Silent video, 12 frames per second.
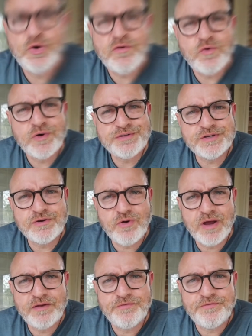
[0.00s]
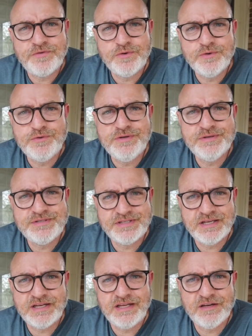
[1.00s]
Louisville is a great food
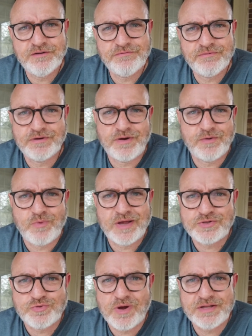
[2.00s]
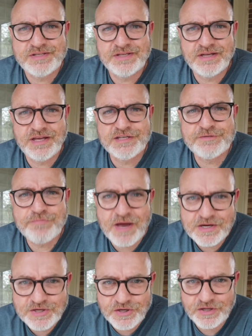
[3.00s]
city, a, a great restaurant city,
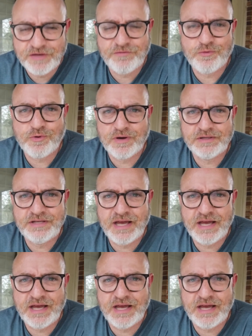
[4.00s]
especially for a